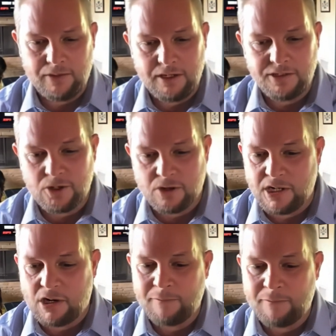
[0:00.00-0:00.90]
They
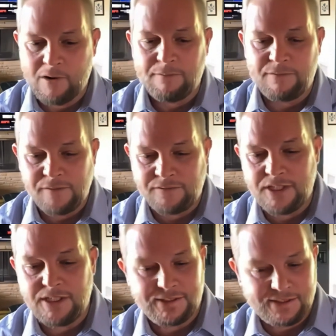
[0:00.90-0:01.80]
started off around
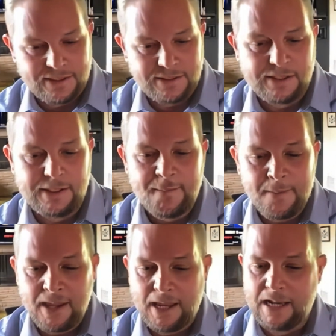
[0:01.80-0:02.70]
50 to 60
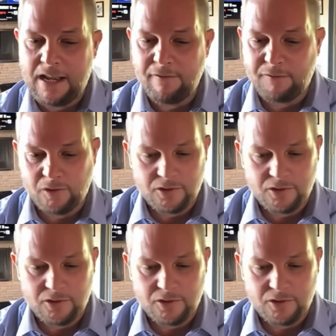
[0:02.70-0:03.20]
and have